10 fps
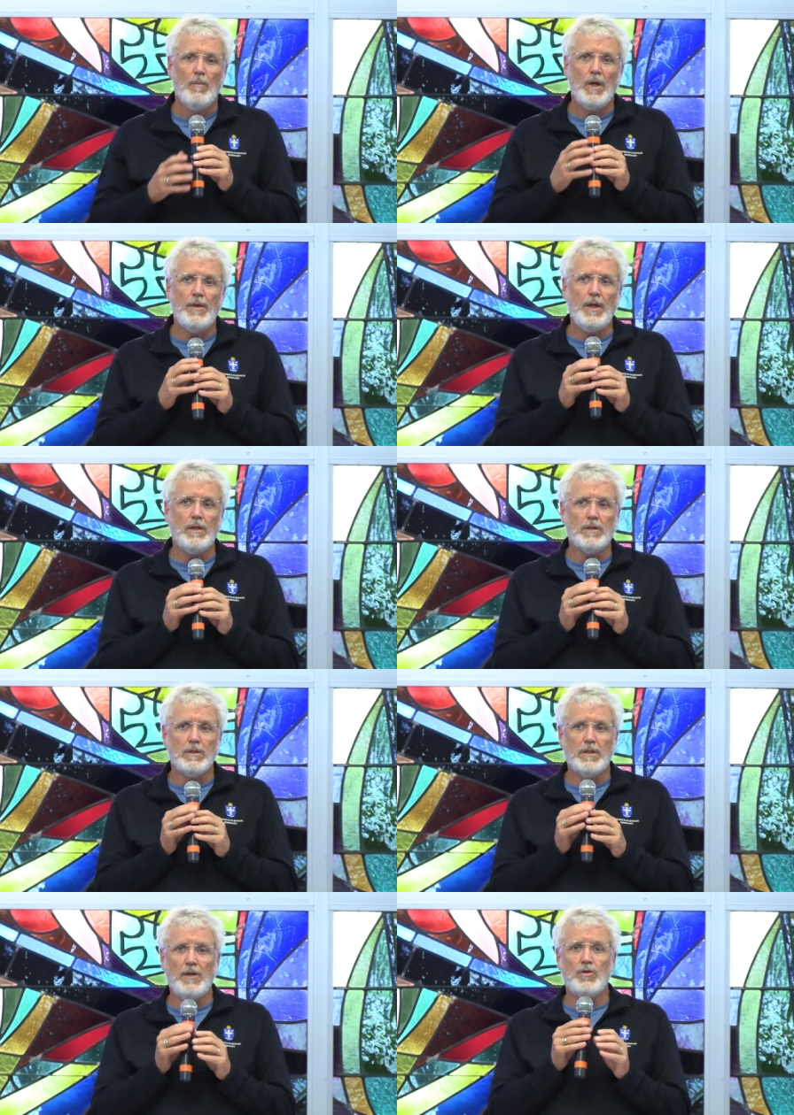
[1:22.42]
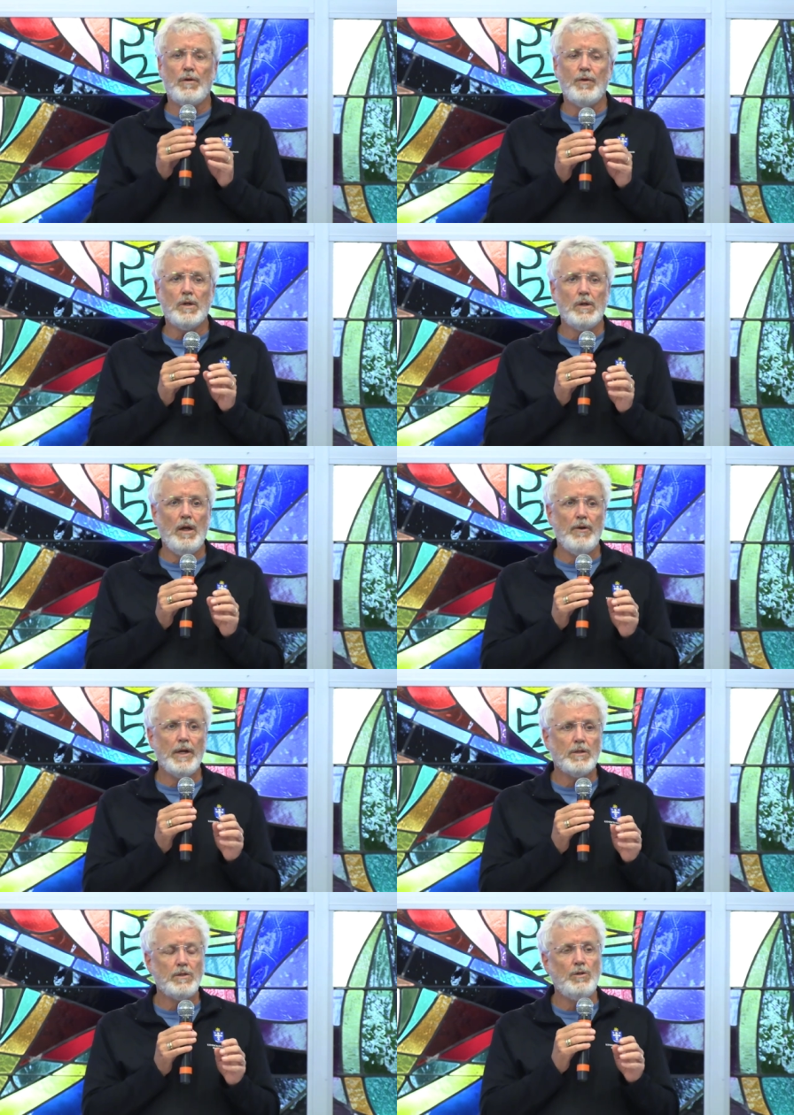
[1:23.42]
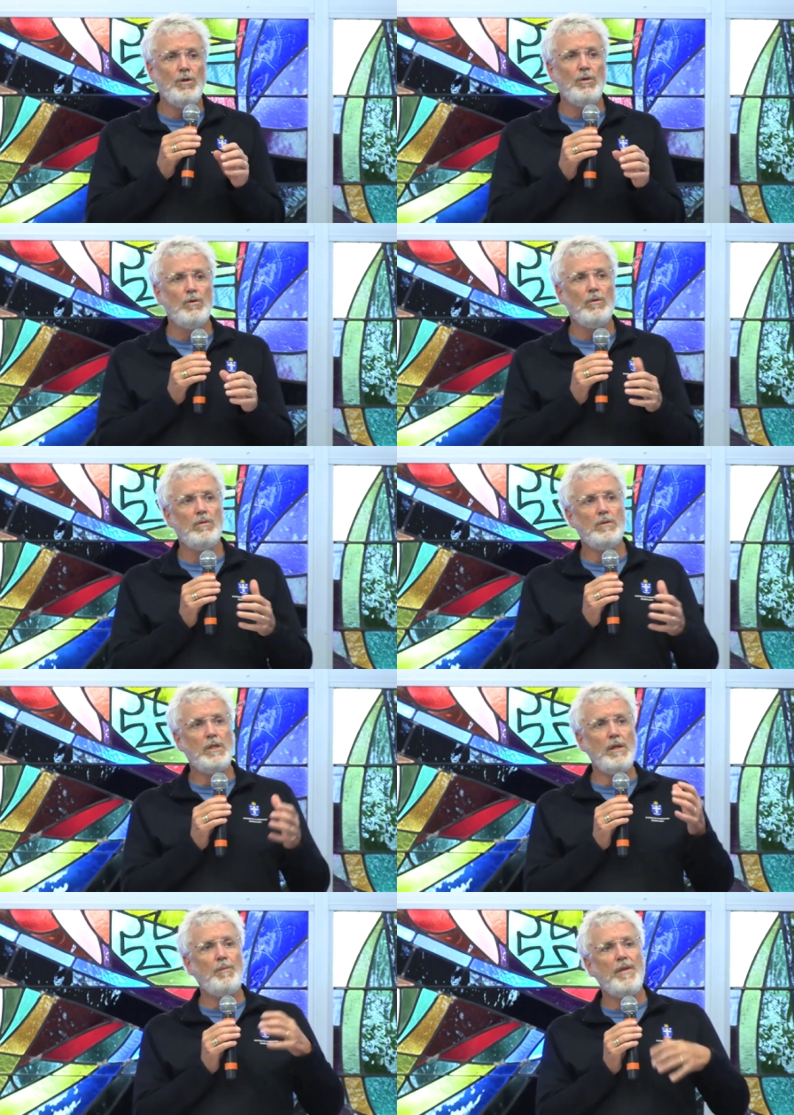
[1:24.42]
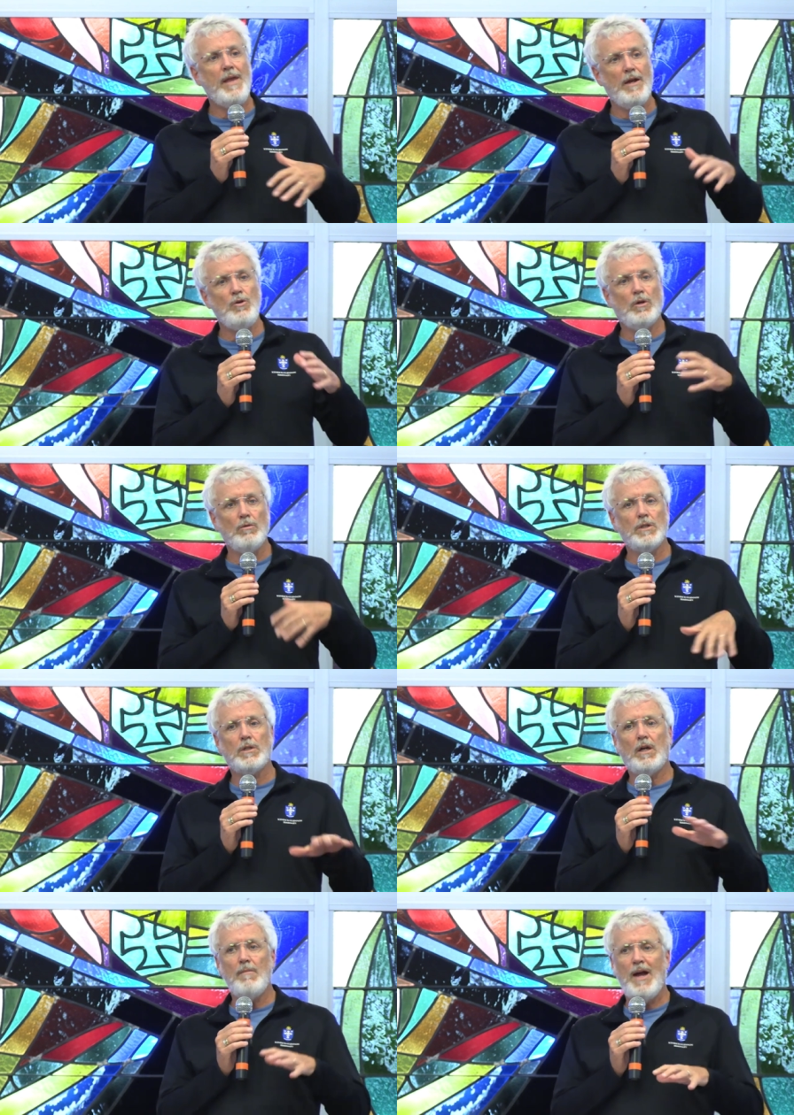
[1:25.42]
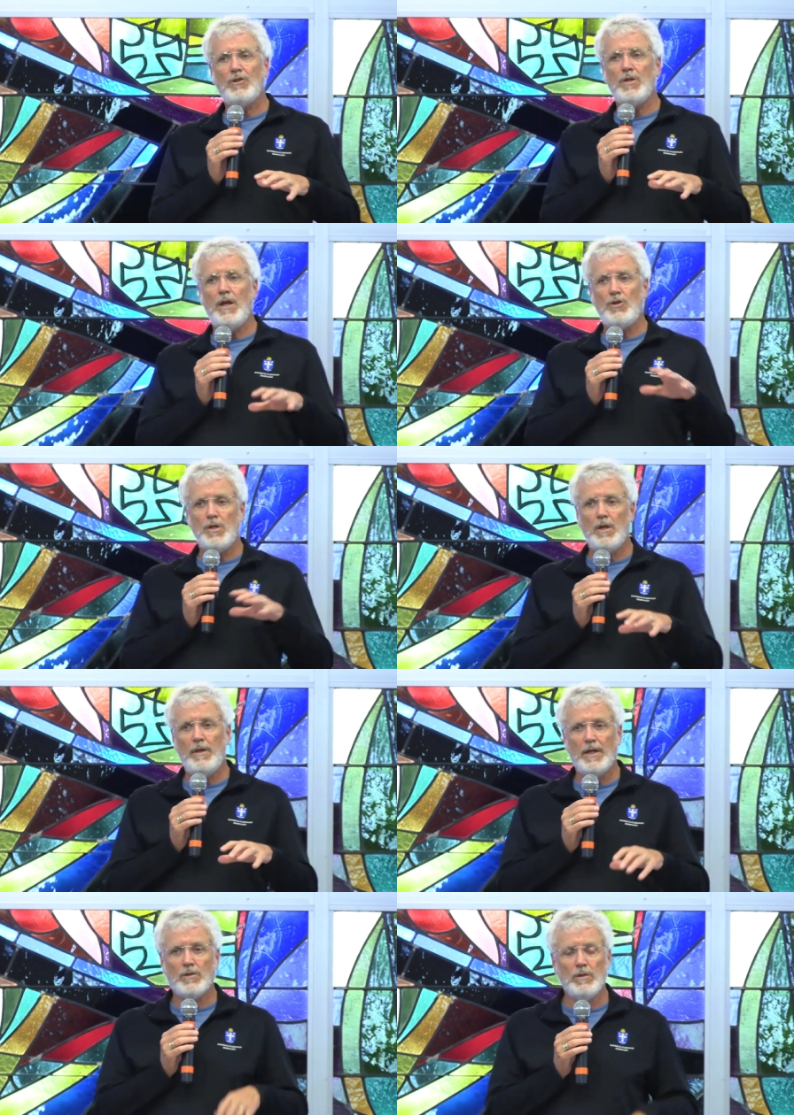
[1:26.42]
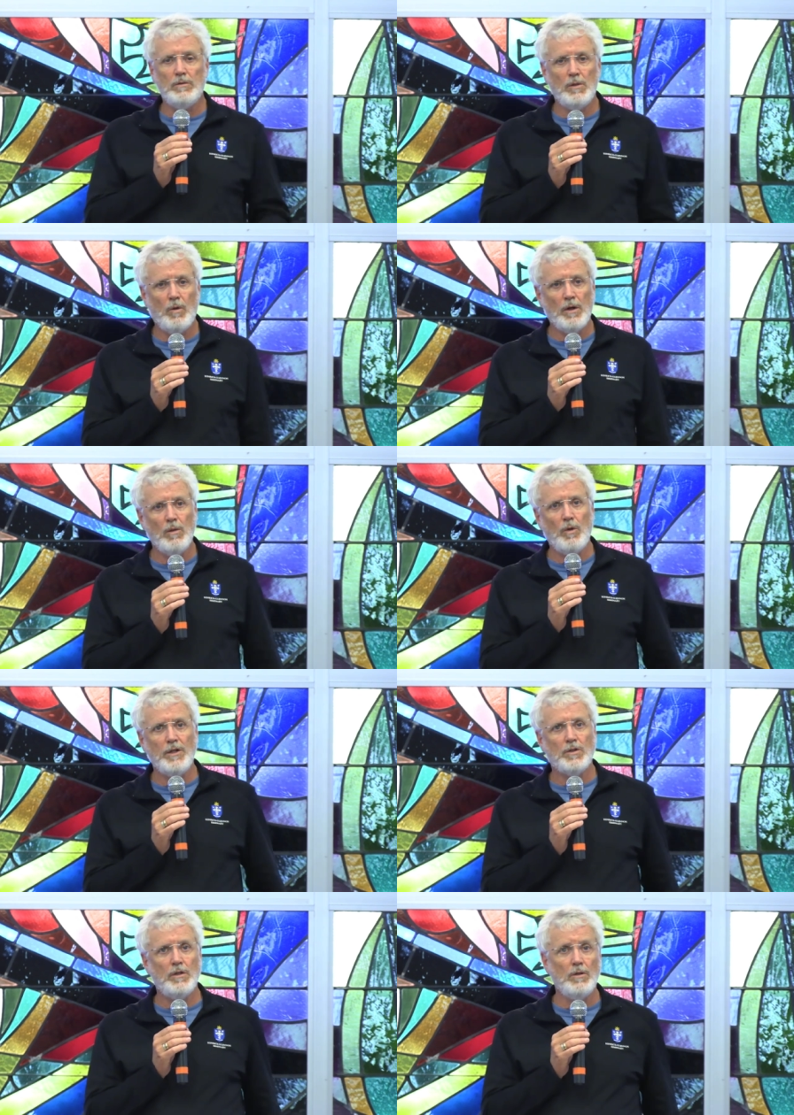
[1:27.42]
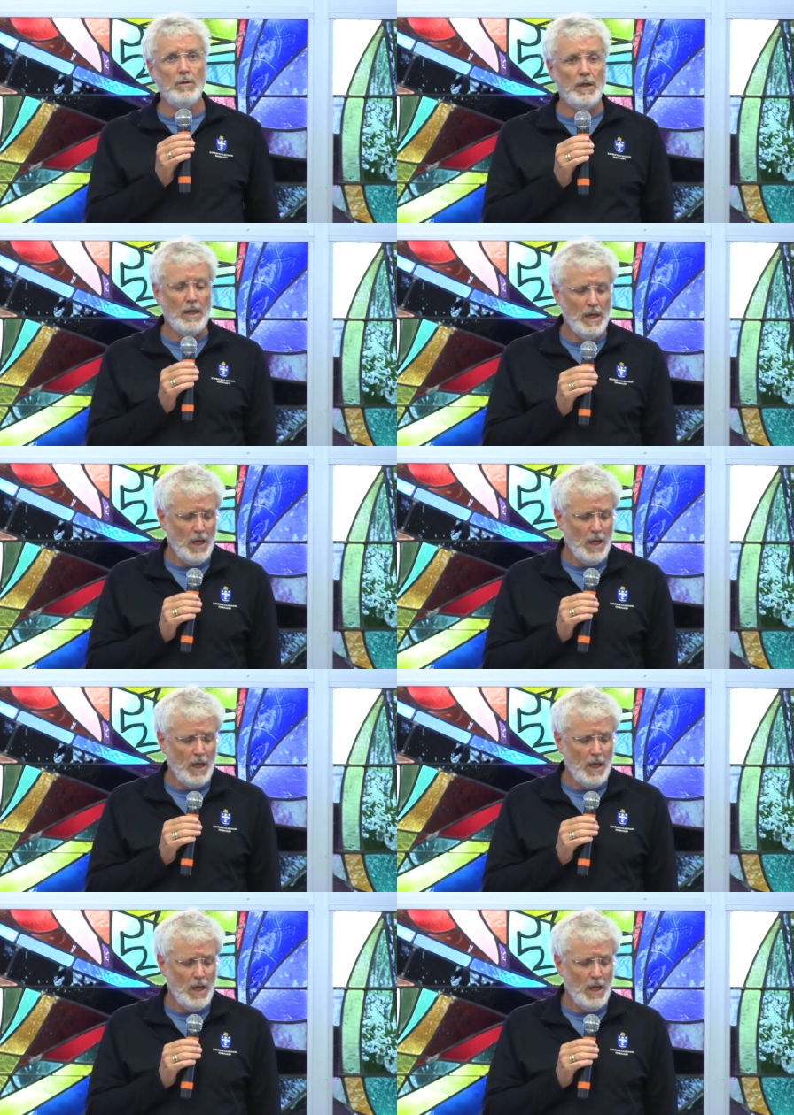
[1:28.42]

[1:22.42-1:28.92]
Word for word: But I think it's essential for clerics to deepen that Eucharistic imagination, and that's certainly one of the ways to do it.